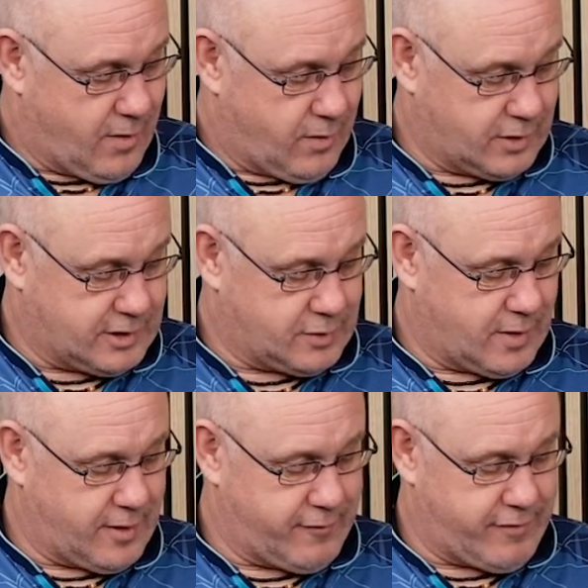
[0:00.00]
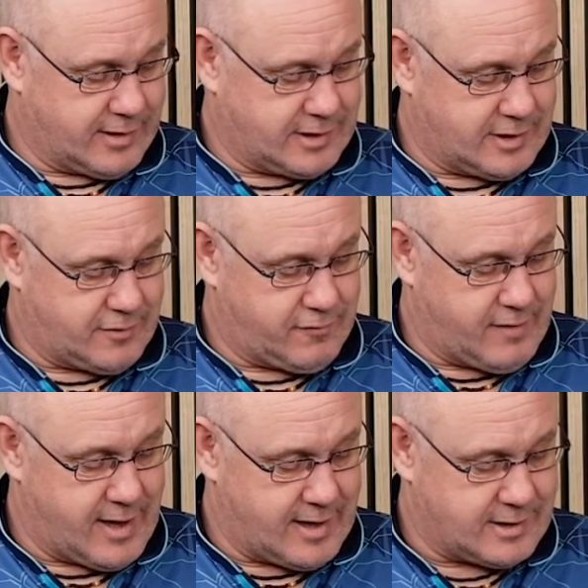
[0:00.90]
What's this one? The Francis
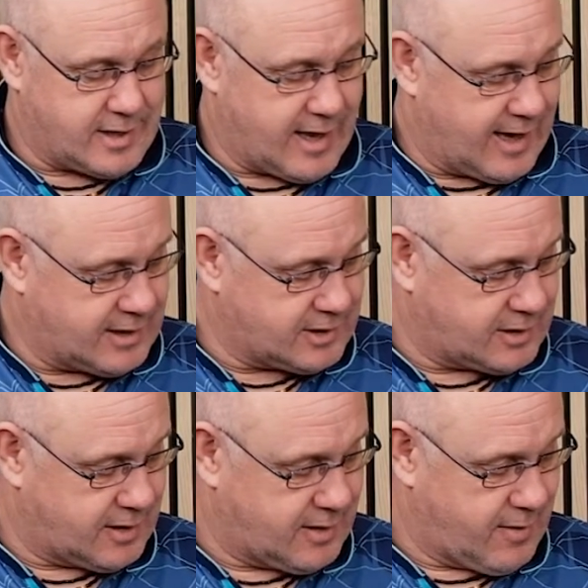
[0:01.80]
Riaz asked,